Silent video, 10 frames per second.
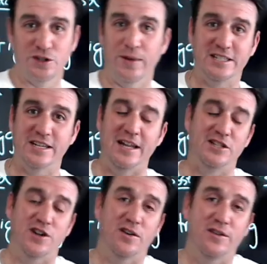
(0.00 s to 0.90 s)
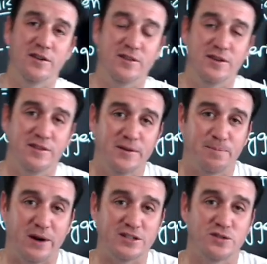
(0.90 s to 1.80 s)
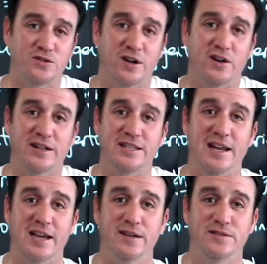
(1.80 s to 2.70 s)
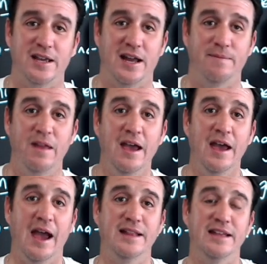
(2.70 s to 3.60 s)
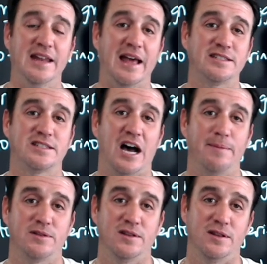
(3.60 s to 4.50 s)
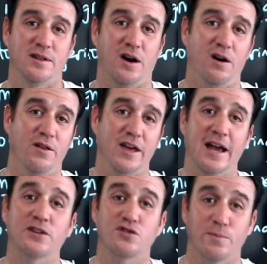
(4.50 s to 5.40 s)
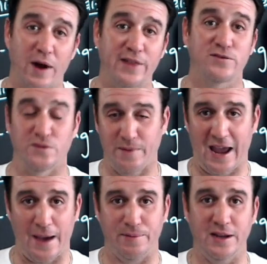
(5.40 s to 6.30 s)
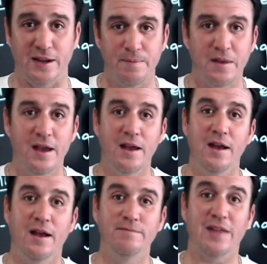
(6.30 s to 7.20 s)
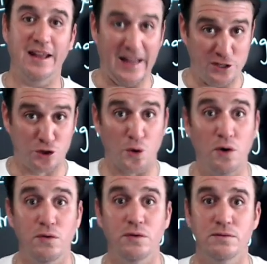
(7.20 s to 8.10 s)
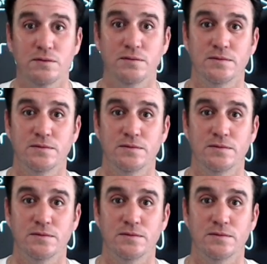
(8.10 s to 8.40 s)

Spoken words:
So they said they turned the pressure triggering to -10, and then that stopped all the extra breaths from happening. And that's true.